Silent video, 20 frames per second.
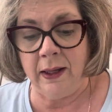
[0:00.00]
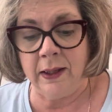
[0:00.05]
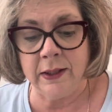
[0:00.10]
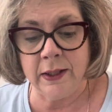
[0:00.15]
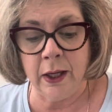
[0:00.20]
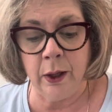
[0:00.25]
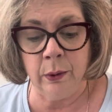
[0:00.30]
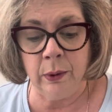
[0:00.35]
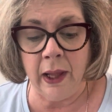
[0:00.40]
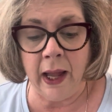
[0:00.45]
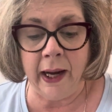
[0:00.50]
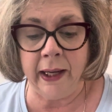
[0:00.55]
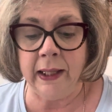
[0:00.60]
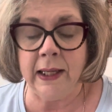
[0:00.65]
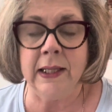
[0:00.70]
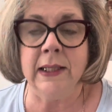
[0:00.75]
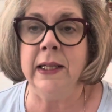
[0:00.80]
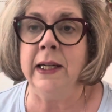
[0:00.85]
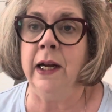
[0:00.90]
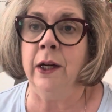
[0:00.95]
And so like
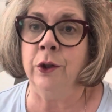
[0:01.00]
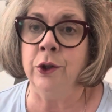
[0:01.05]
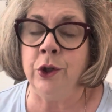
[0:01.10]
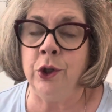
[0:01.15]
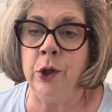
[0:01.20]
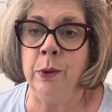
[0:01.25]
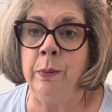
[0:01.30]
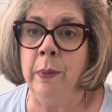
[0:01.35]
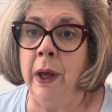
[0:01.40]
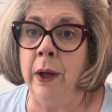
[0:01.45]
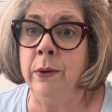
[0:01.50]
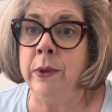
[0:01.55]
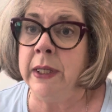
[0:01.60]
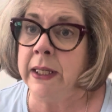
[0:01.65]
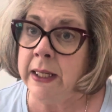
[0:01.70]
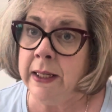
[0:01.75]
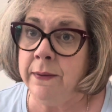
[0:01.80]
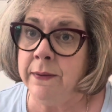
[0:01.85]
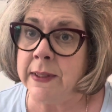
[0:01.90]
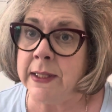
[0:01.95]
it tells you
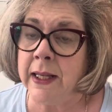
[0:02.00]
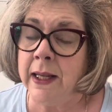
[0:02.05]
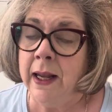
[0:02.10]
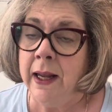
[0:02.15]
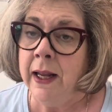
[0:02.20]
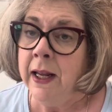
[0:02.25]
motifs